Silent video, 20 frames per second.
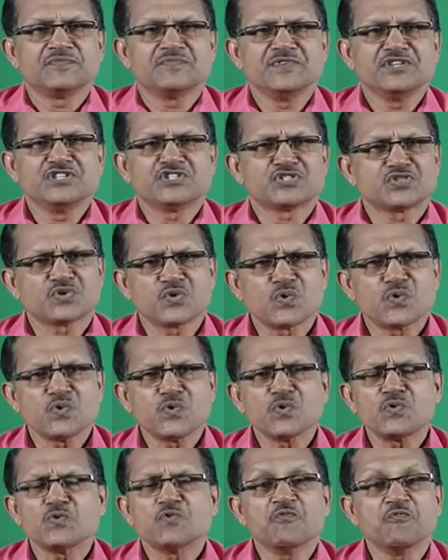we
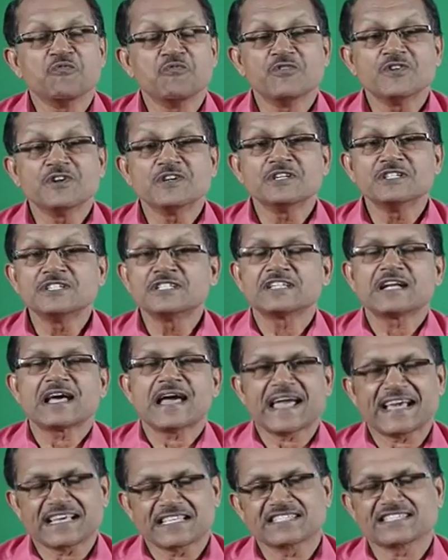saw word
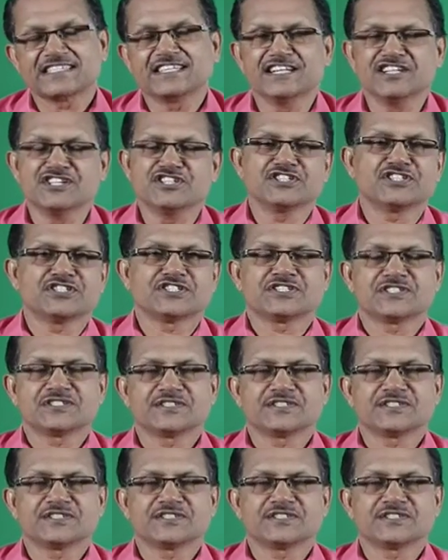accent